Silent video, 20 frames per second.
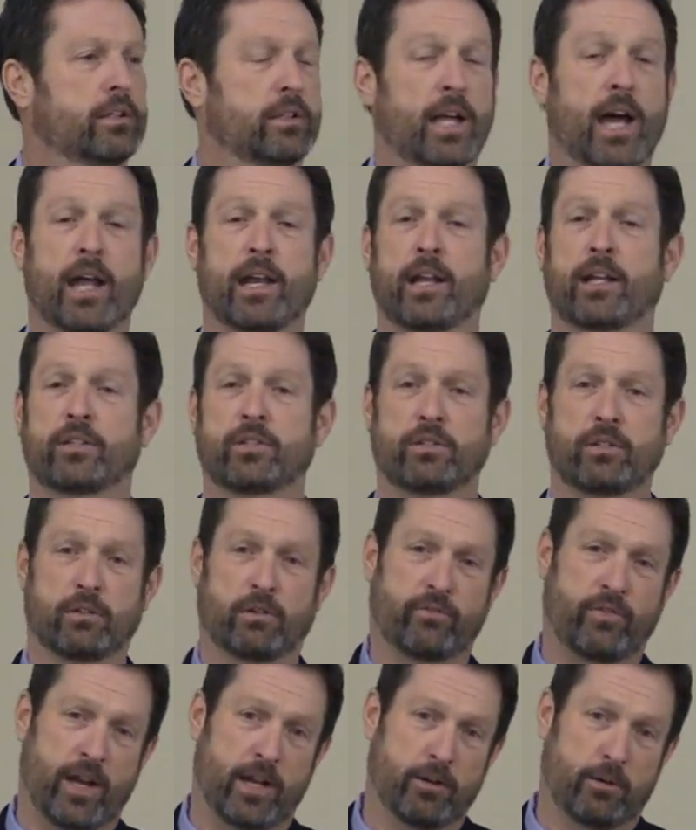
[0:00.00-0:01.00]
Don, that's no,
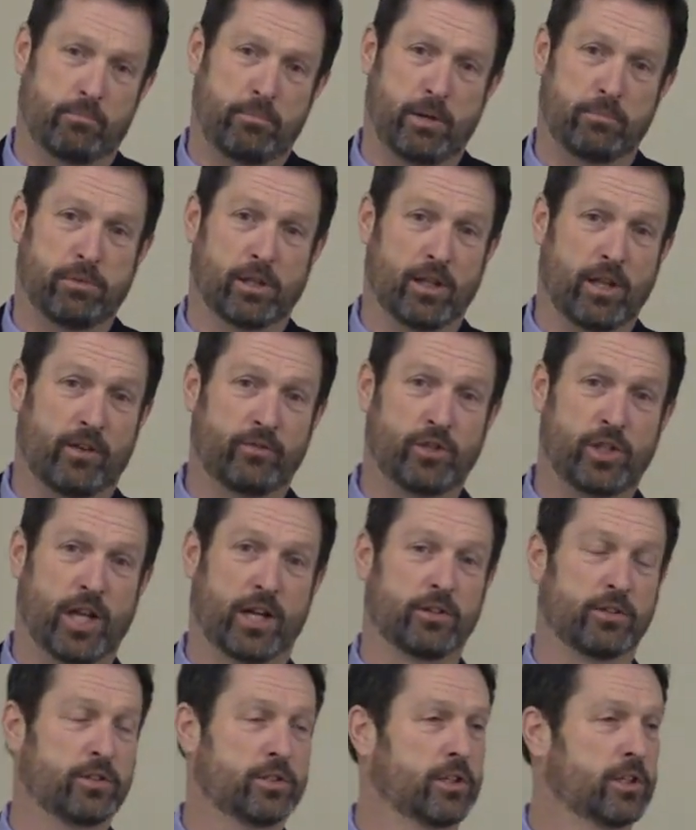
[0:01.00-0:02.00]
if I know people love
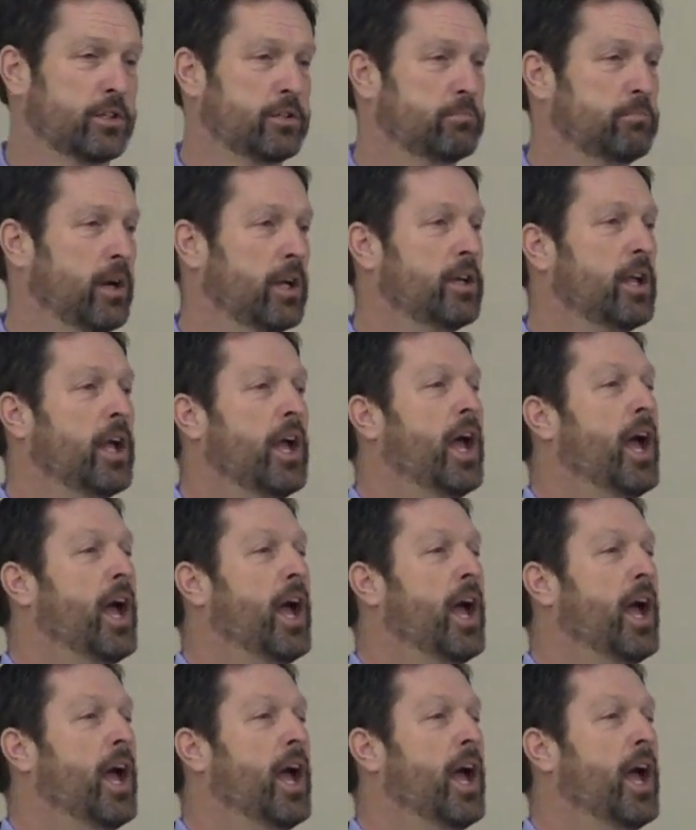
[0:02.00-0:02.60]
Channel 6, but